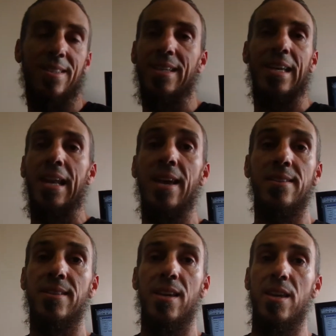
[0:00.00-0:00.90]
like an
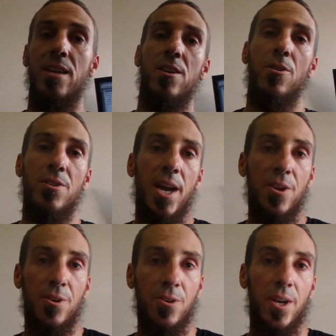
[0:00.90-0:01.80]
SAE or
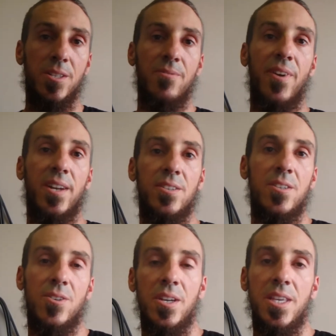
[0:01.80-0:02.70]
dyno correction factor
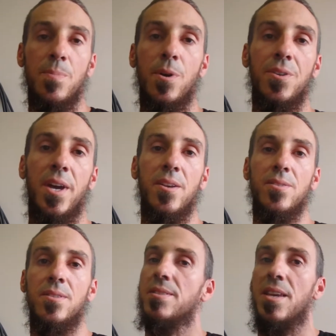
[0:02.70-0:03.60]
to try to keep all
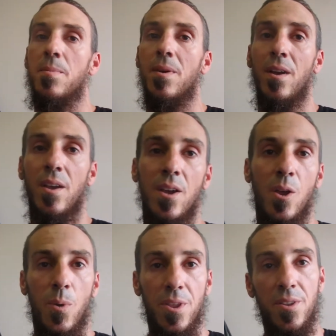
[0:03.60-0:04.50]
dynos the same.
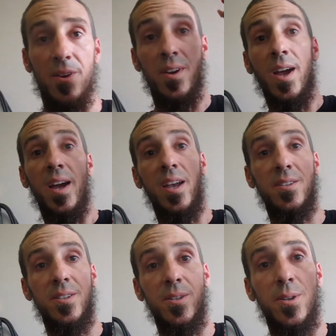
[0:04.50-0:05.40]
Whether they're in high
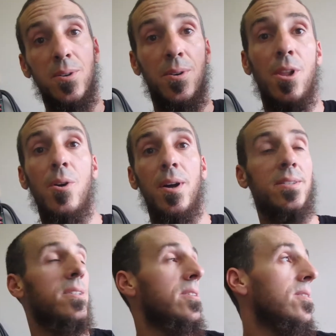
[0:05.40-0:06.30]
altitude or low
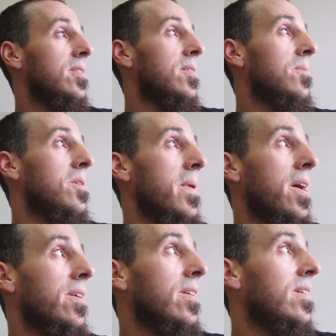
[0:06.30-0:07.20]
altitude, it don't really
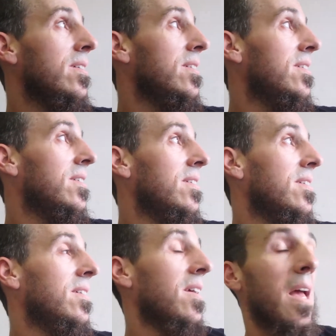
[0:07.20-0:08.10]
matter.
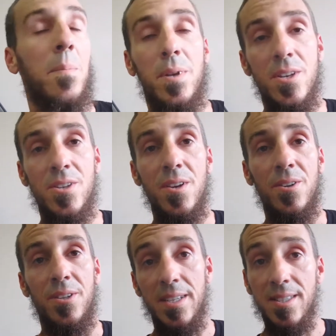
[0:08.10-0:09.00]
But in
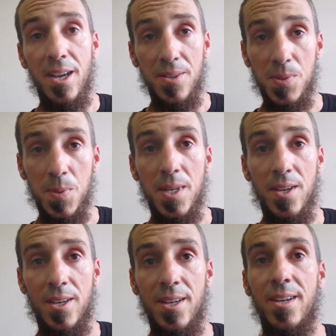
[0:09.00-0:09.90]
general, it's hot and sweaty
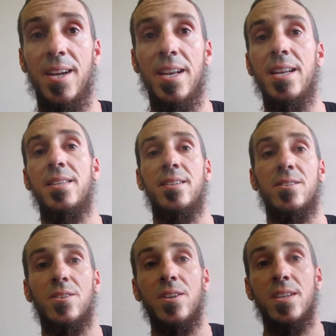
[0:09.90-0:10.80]
out here and
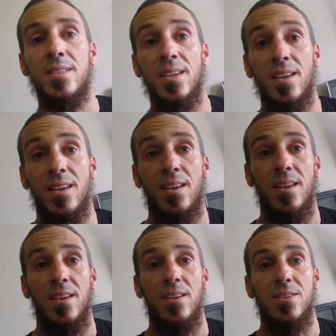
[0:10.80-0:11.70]
86 degrees.
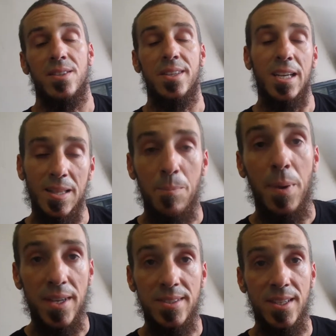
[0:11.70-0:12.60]
It's not like the
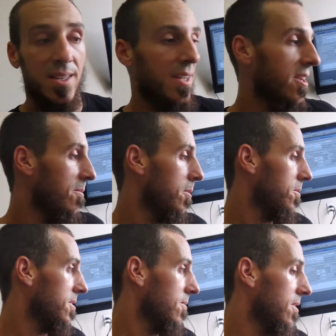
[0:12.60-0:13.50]
best day to dyno, but
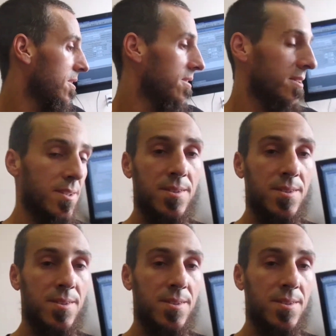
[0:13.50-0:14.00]
we'll see what it does.